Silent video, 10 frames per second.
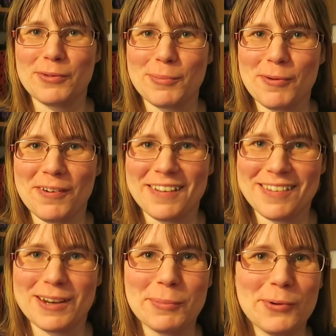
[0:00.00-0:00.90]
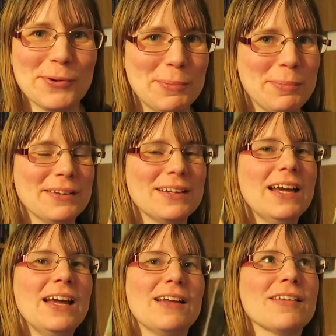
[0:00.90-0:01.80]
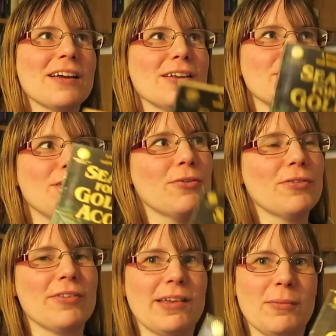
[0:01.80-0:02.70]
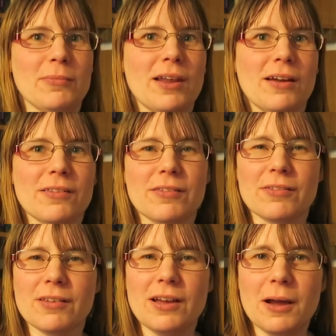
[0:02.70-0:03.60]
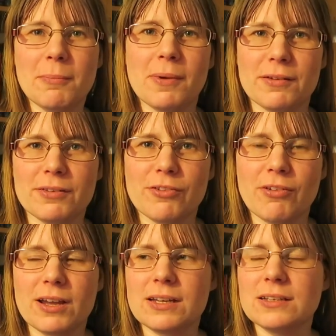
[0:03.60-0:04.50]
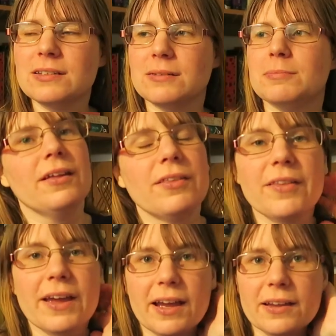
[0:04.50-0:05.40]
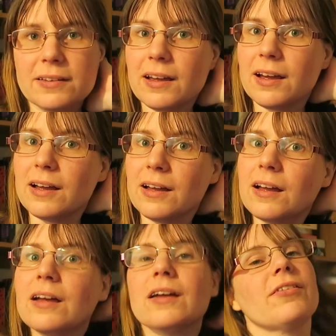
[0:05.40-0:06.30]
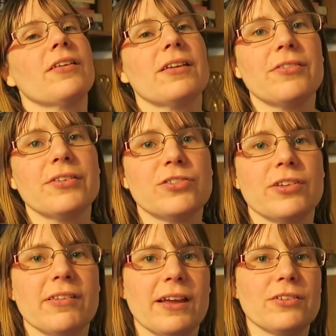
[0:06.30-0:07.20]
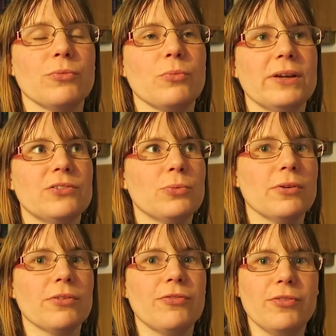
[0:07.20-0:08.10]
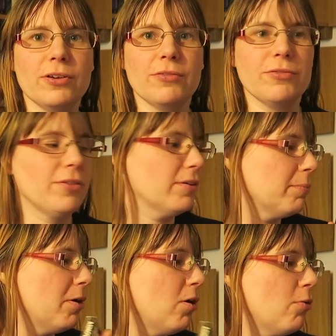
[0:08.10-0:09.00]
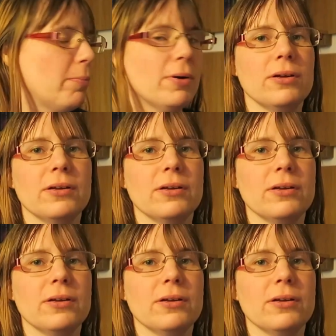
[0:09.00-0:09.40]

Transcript: as a prize anymore, but it's kind of along the same lines as Masquerade. Then they had a science fiction section, which was full of the pulp